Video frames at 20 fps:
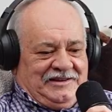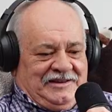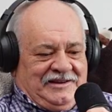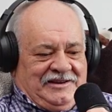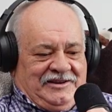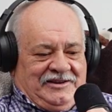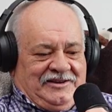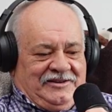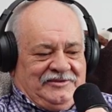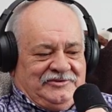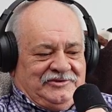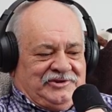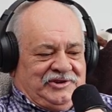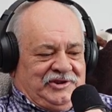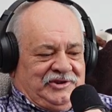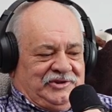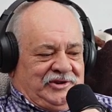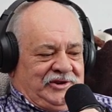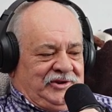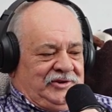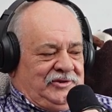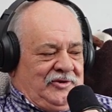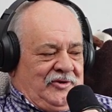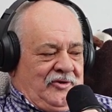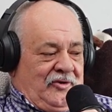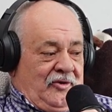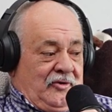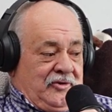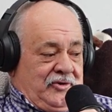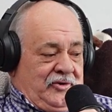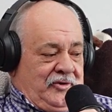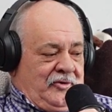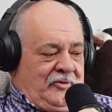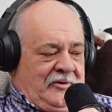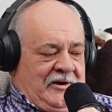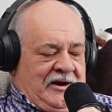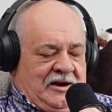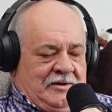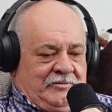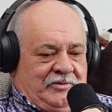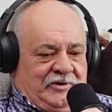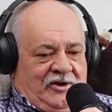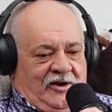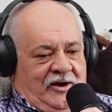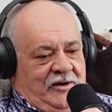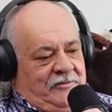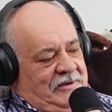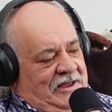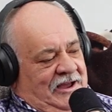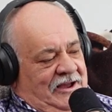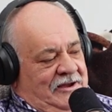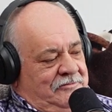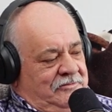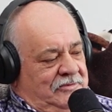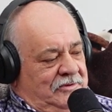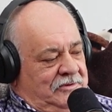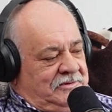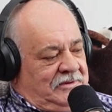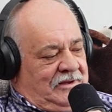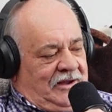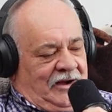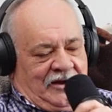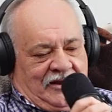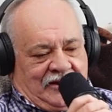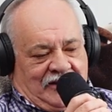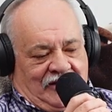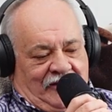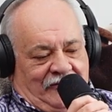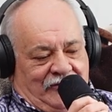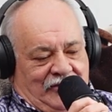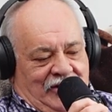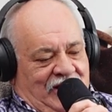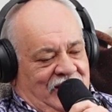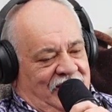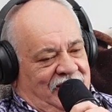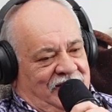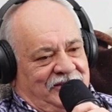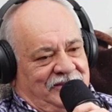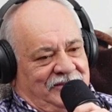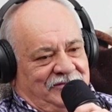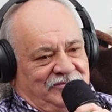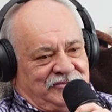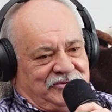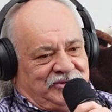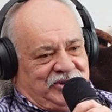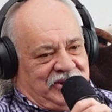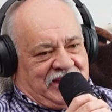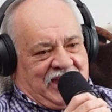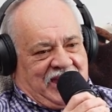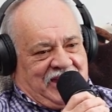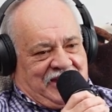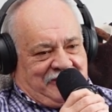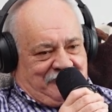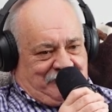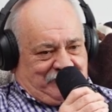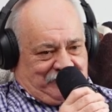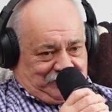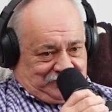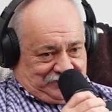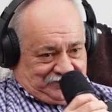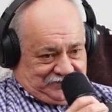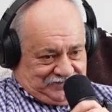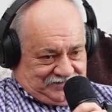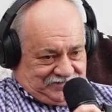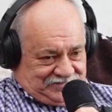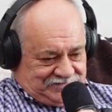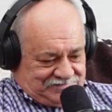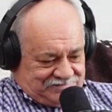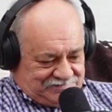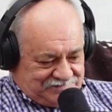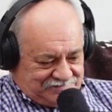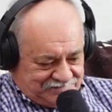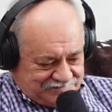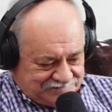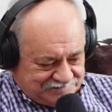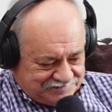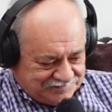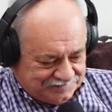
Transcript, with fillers: Yeah, and she said, no, you are, but I'm not. But God love her heart. She came. Right. Mm-hmm.